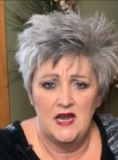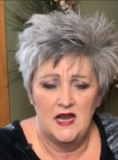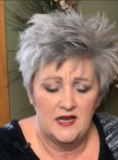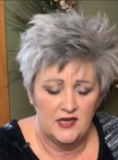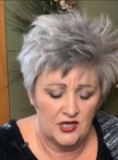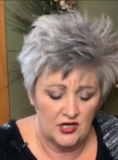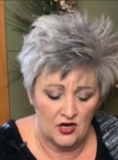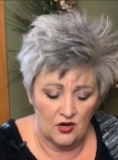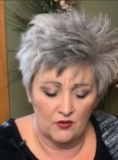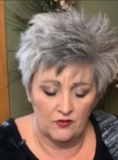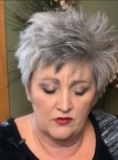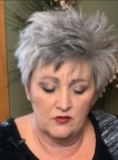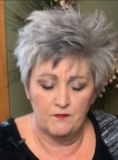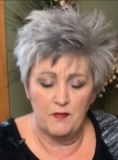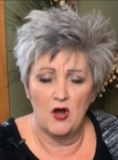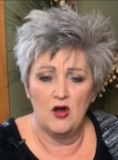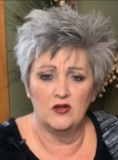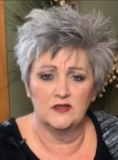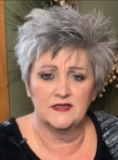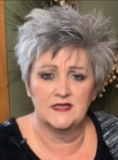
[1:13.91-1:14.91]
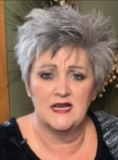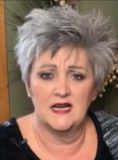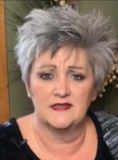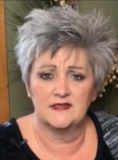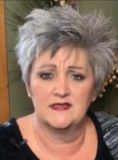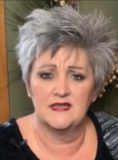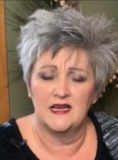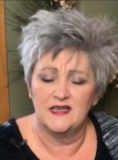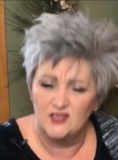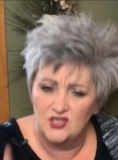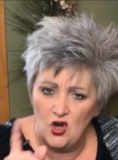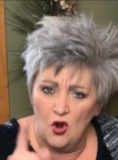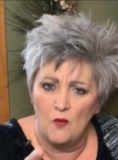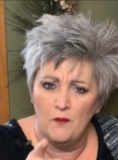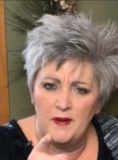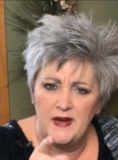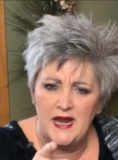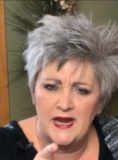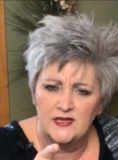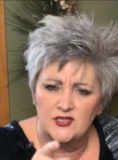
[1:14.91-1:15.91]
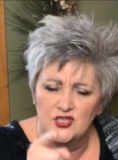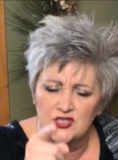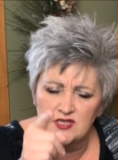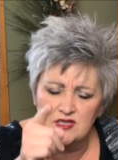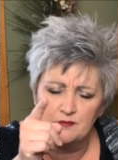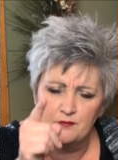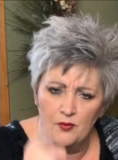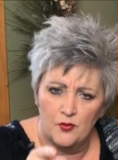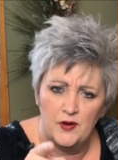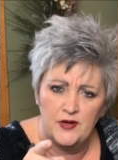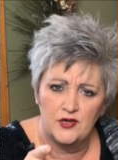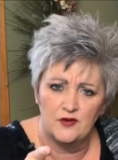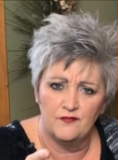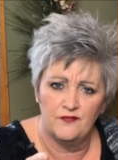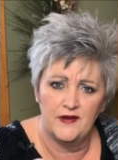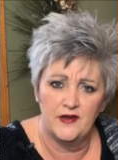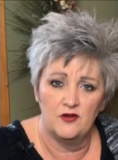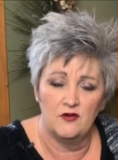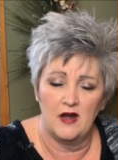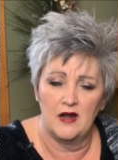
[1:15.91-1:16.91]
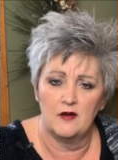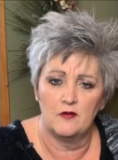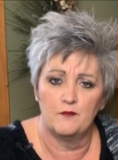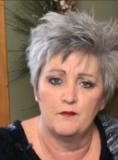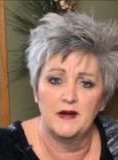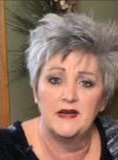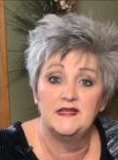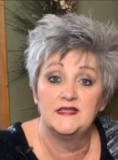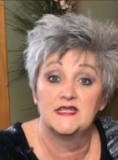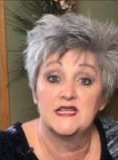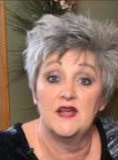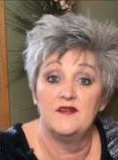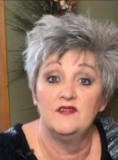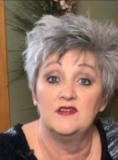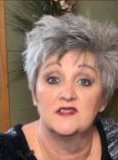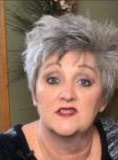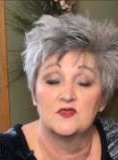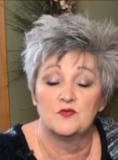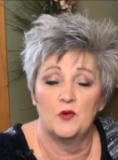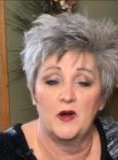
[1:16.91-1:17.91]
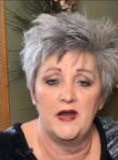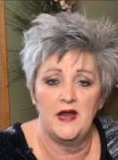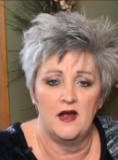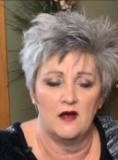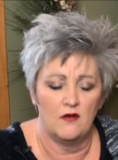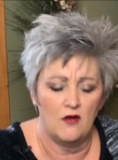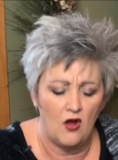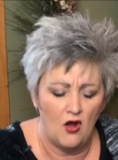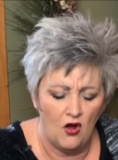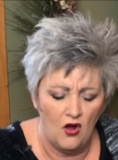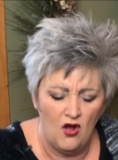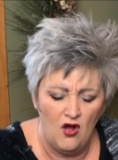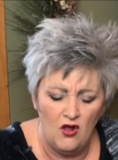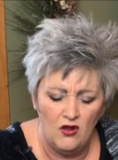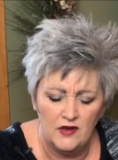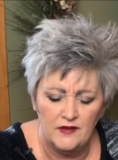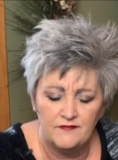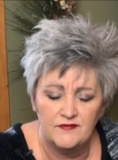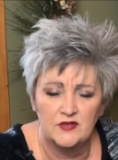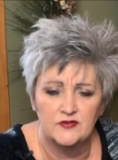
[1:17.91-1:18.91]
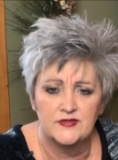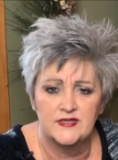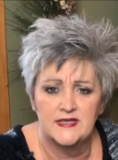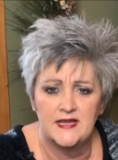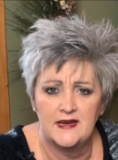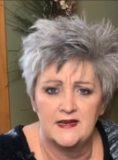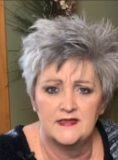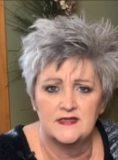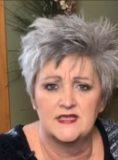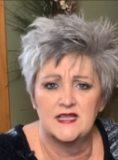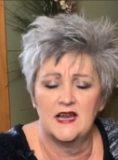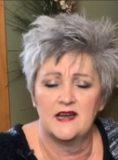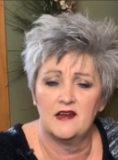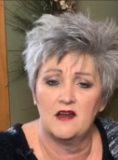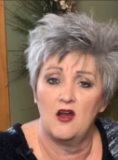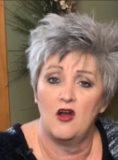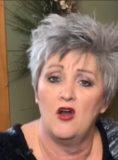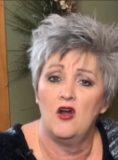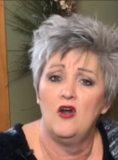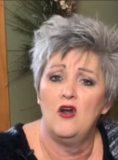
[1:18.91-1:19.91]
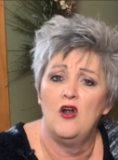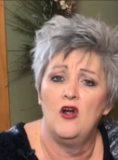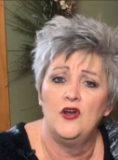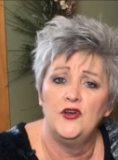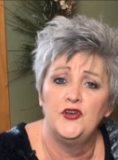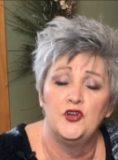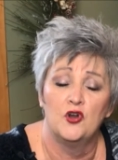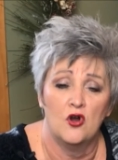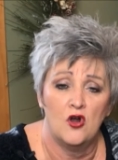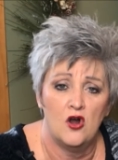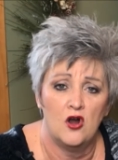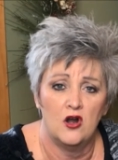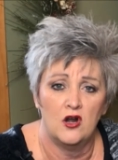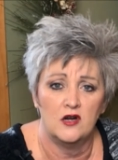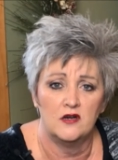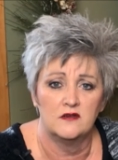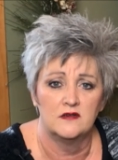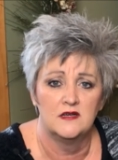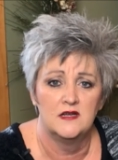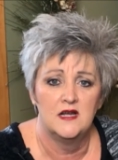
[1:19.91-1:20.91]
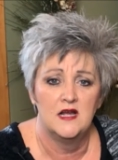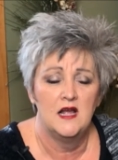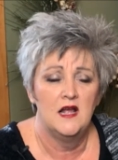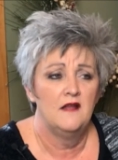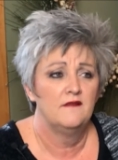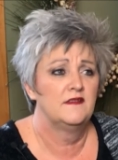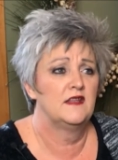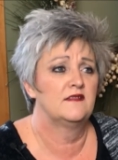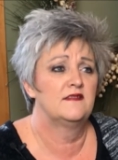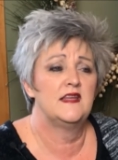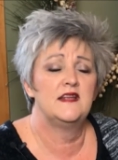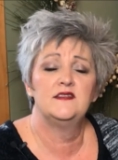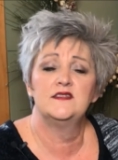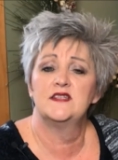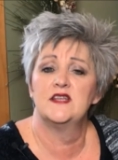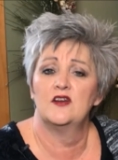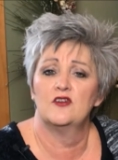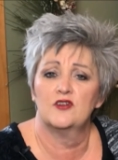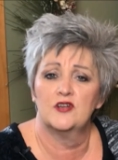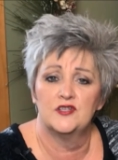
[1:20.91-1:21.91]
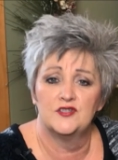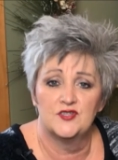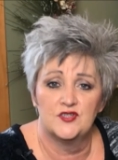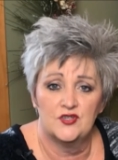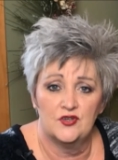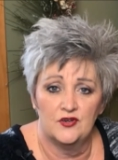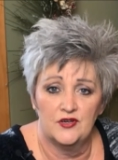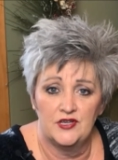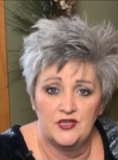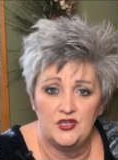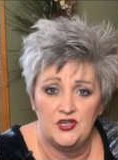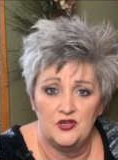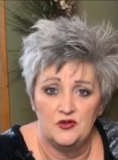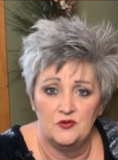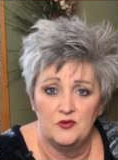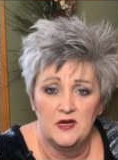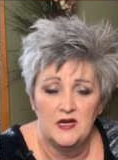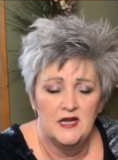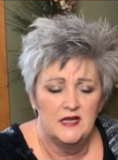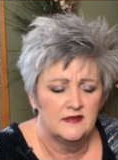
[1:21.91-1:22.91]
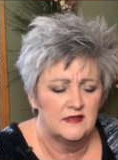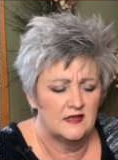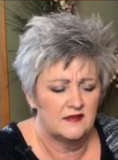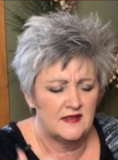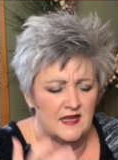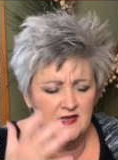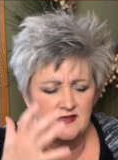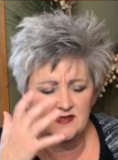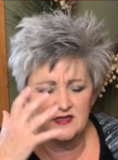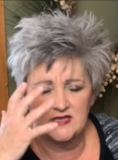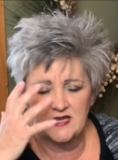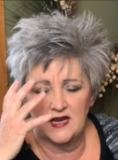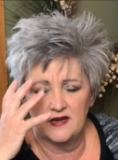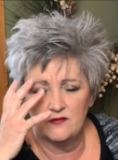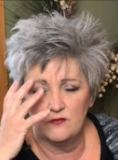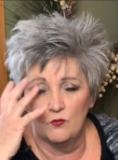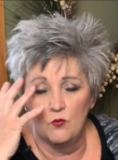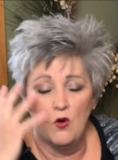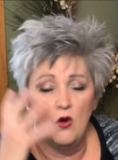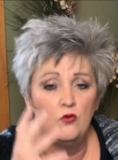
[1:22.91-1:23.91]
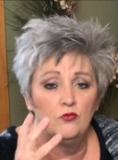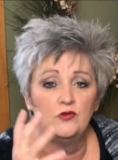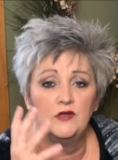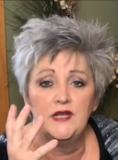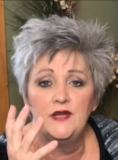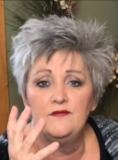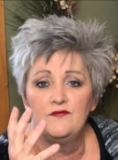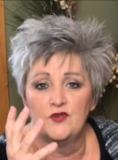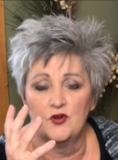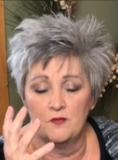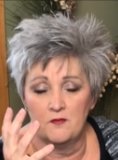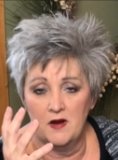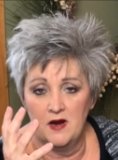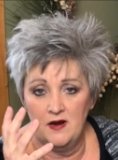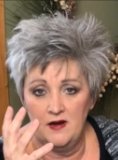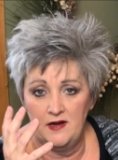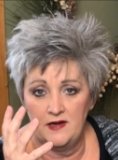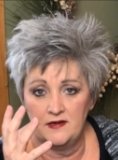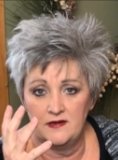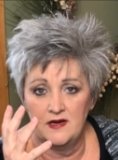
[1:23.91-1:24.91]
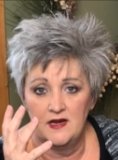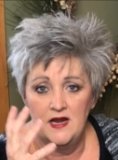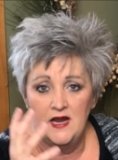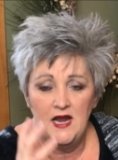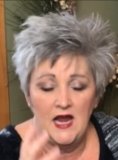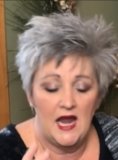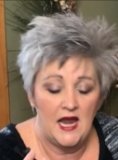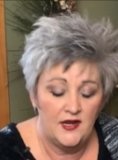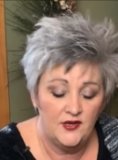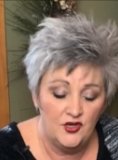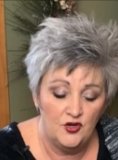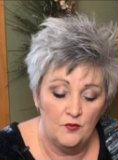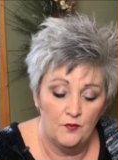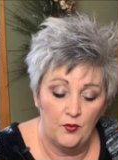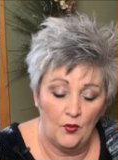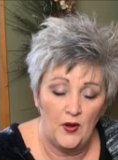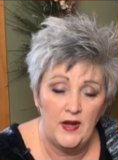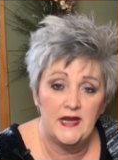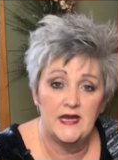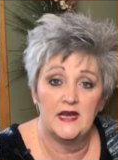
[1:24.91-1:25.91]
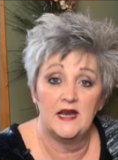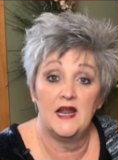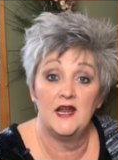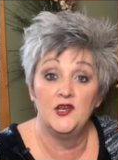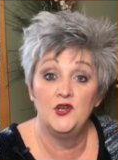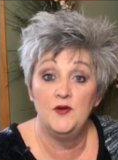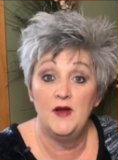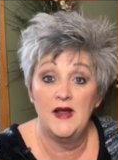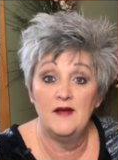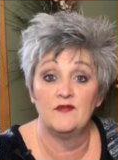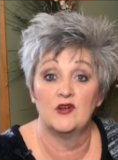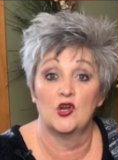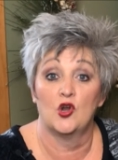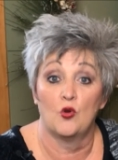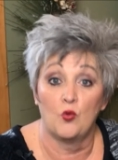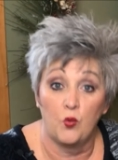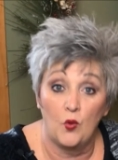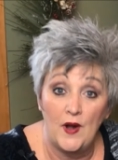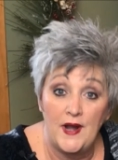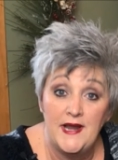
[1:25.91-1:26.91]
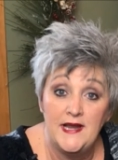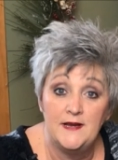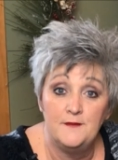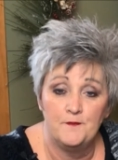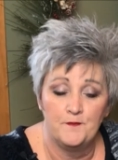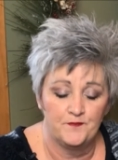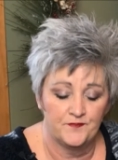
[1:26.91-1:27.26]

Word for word: You know, Paul's not saying don't be anxious and point your finger at her, but he's given us a way out. All of those things that are on your heart, the things that are concerning you, the things that won't leave your mind, and you bring it and you have a great